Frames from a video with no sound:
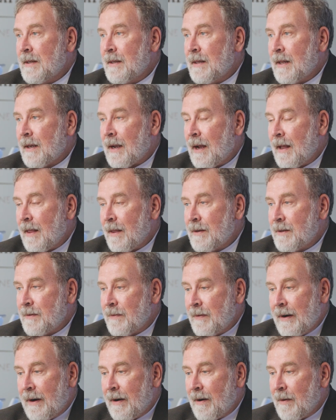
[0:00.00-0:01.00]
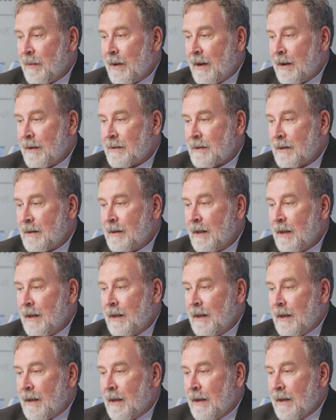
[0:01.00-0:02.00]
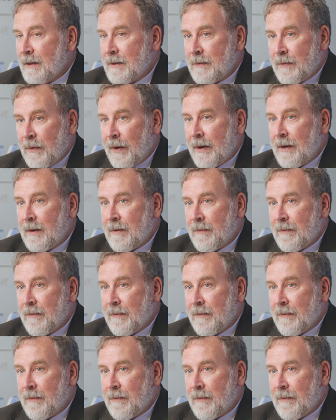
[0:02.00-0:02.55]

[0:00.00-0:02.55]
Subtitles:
in the College of Veterinary Medicine is very